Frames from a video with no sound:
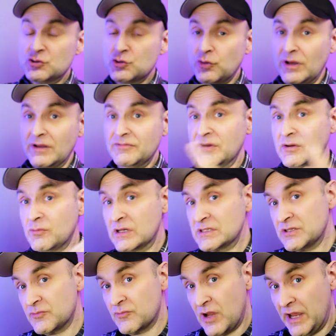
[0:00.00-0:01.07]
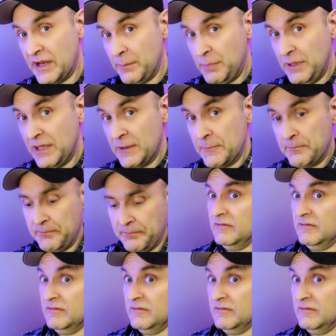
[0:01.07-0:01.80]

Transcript: 12, you can watch it right up here.